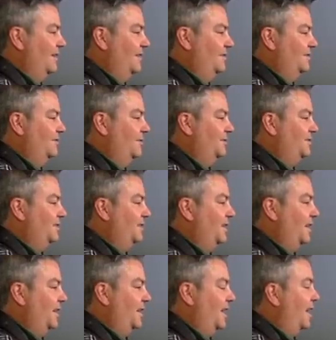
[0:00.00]
So it's the
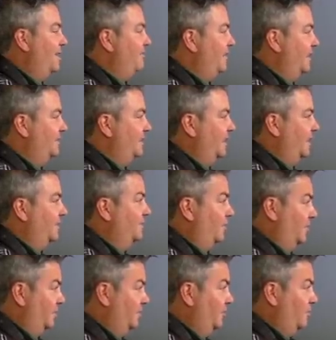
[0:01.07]
F-18, or
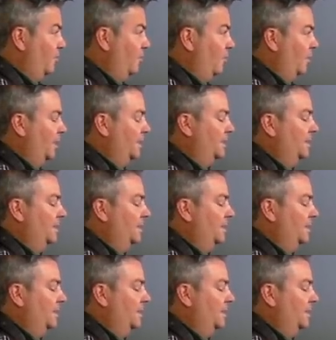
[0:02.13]
the Super Hornet,